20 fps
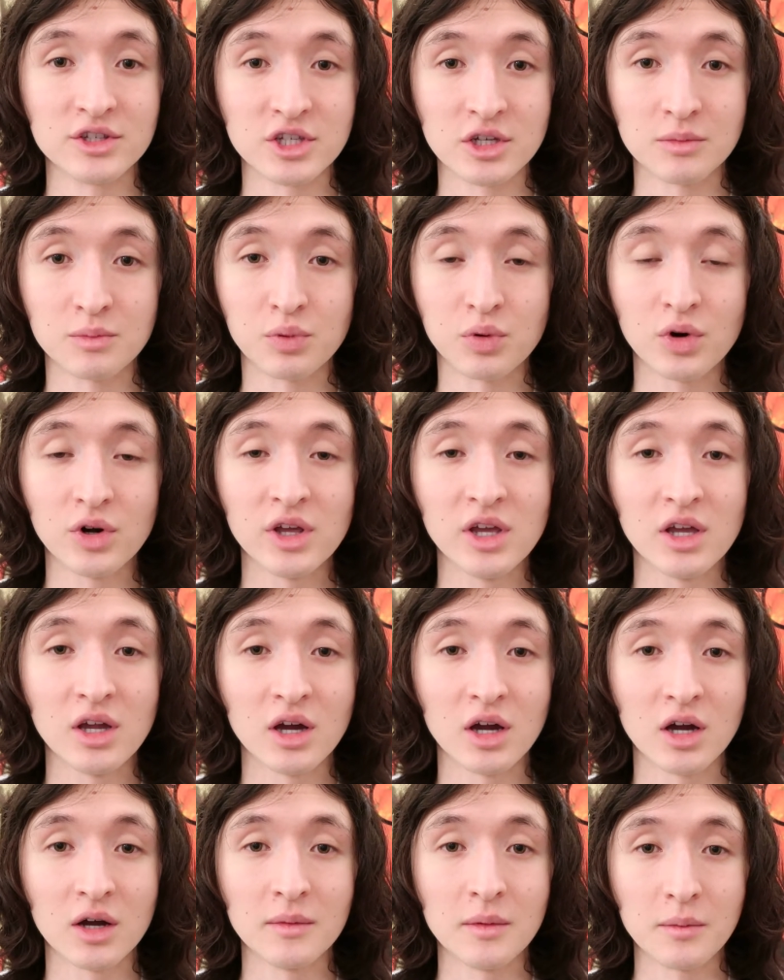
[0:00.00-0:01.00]
This is a pretty
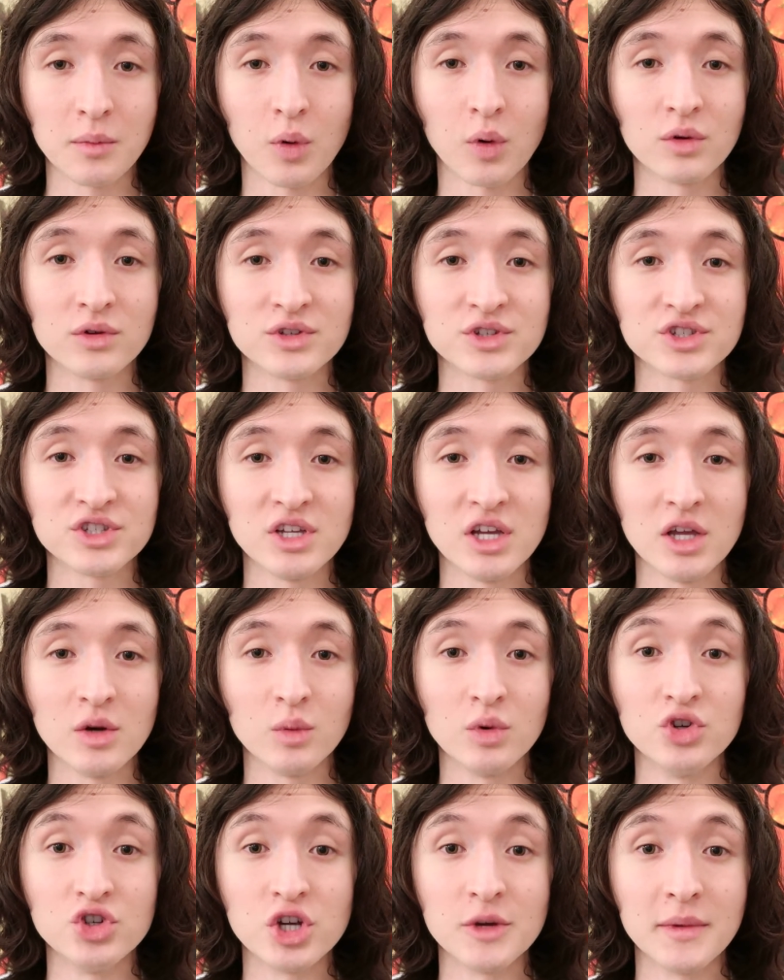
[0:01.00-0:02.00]
important
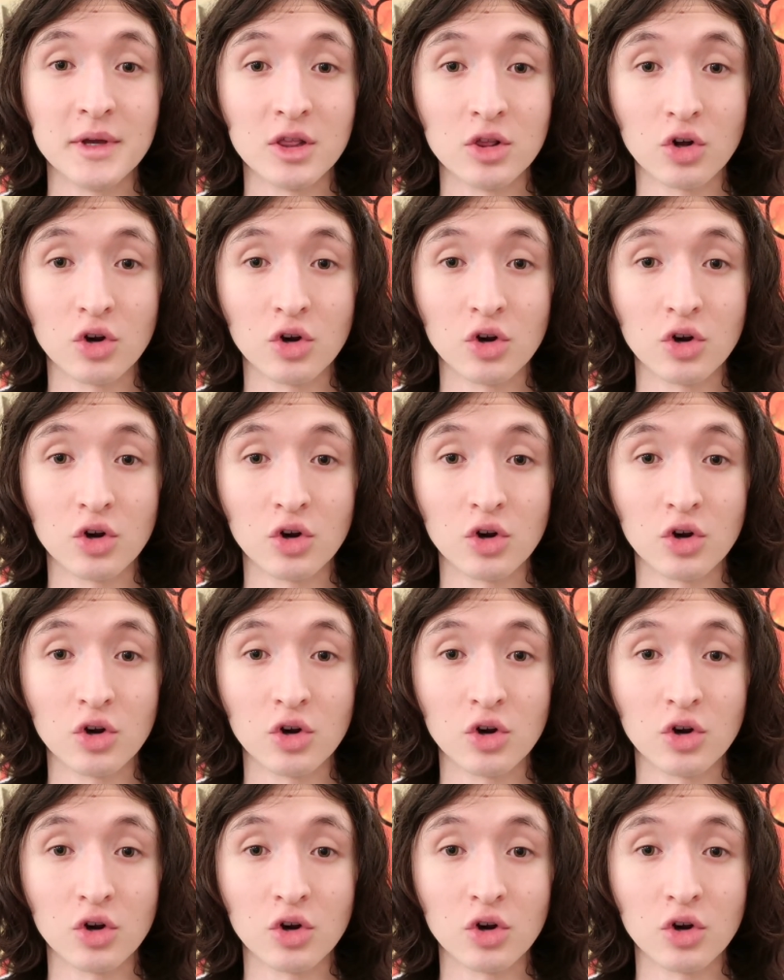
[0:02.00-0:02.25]
scene when Jimmy